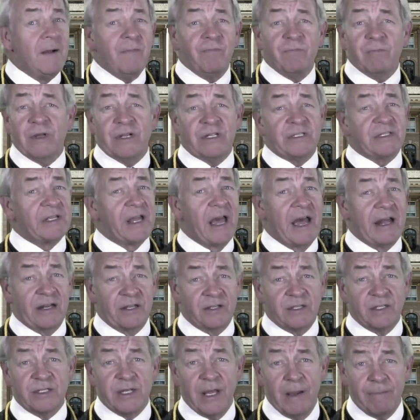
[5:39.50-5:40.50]
but it's not
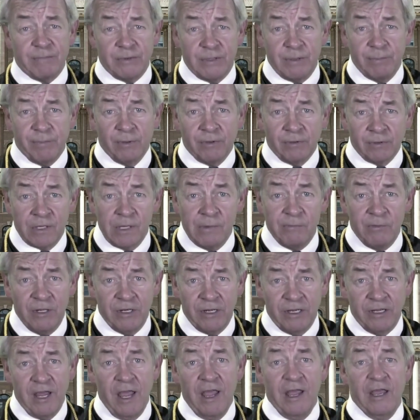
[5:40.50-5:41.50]
acceptable
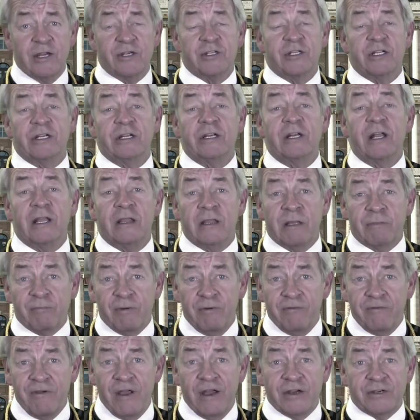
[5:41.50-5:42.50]
communication in the
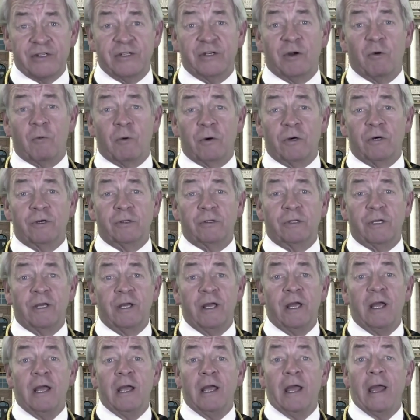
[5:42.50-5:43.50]
professional world.
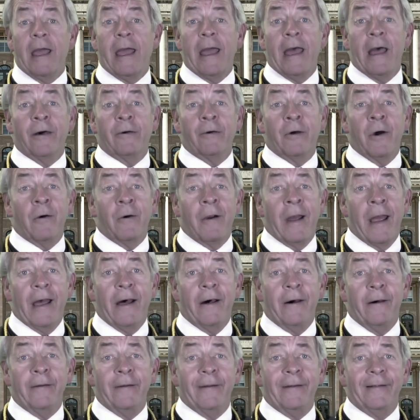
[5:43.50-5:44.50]

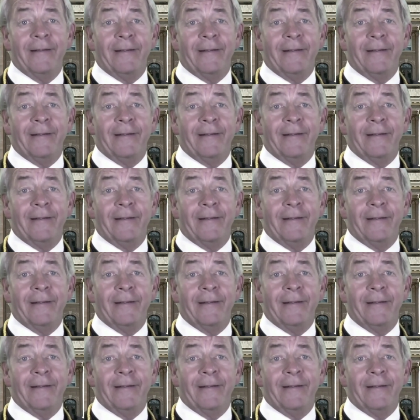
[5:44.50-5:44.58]
LOL.